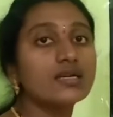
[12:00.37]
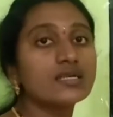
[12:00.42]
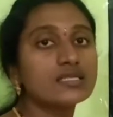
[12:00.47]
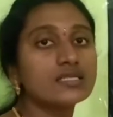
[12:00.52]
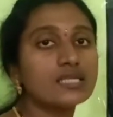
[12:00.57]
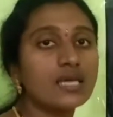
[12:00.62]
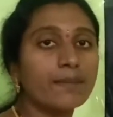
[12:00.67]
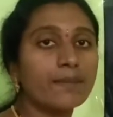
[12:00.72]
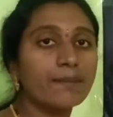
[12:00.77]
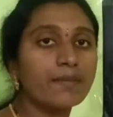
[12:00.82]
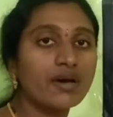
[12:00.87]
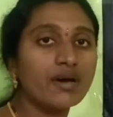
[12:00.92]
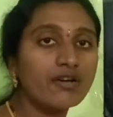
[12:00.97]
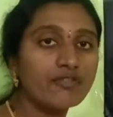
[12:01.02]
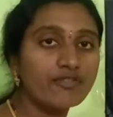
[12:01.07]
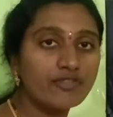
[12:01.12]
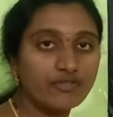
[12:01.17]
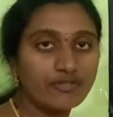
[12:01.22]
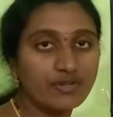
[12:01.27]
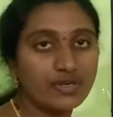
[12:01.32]
sum of
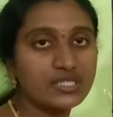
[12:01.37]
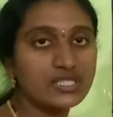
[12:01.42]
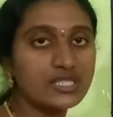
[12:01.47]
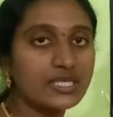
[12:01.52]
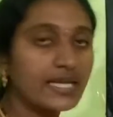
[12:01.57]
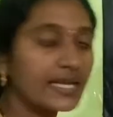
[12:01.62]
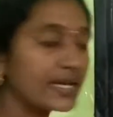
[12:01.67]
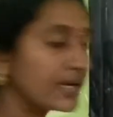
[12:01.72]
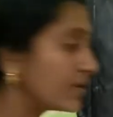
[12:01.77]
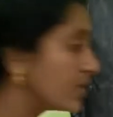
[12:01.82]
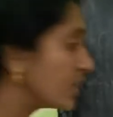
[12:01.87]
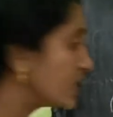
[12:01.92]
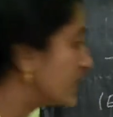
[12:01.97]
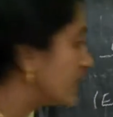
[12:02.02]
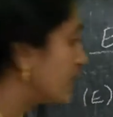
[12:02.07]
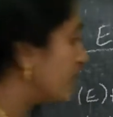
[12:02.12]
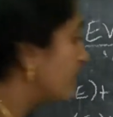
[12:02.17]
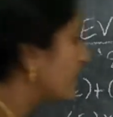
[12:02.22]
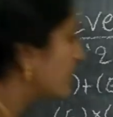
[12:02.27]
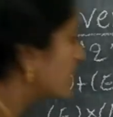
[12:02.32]
first n odd
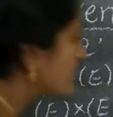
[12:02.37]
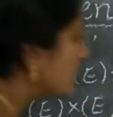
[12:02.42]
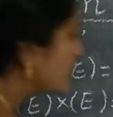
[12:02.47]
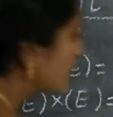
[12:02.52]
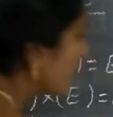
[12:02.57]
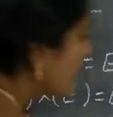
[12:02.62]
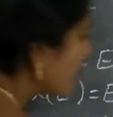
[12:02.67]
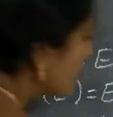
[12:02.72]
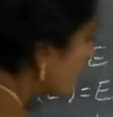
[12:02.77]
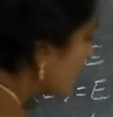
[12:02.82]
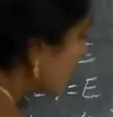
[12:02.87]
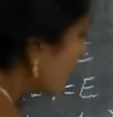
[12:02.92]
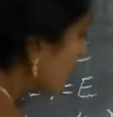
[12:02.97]
numbers are